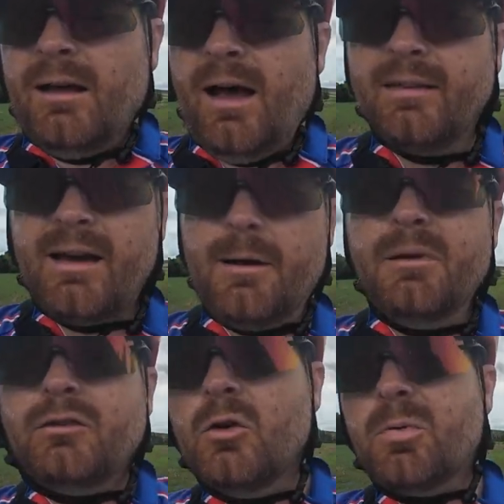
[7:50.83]
That's got to
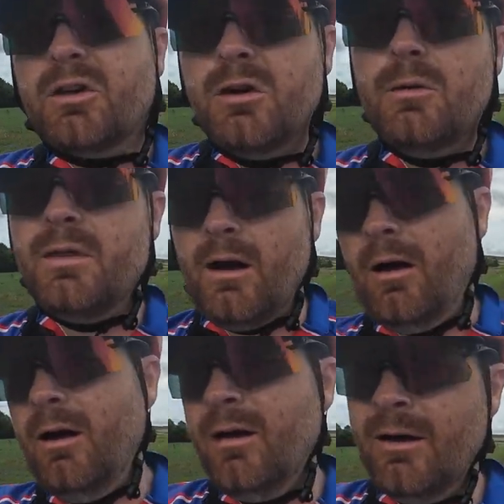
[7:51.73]
be super cute in there.
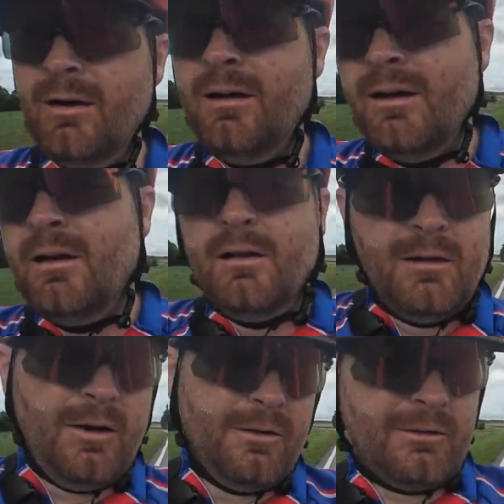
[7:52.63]

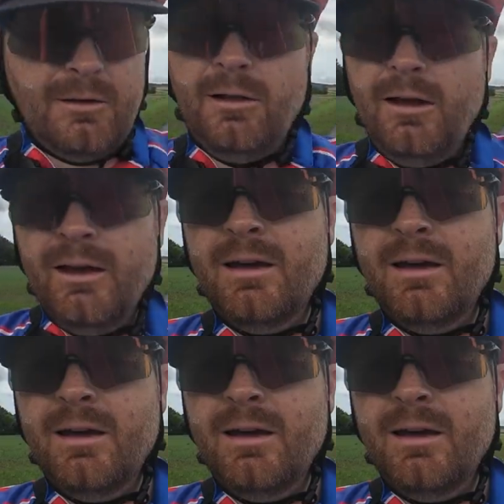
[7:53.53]
All those little